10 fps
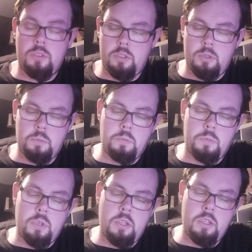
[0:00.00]

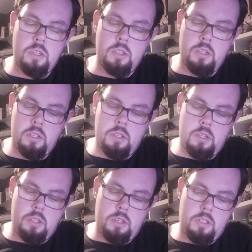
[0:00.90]
from
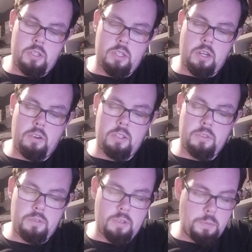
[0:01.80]

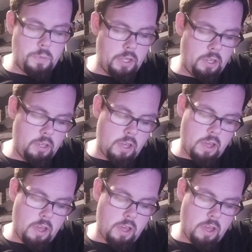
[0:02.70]
Sarah's family,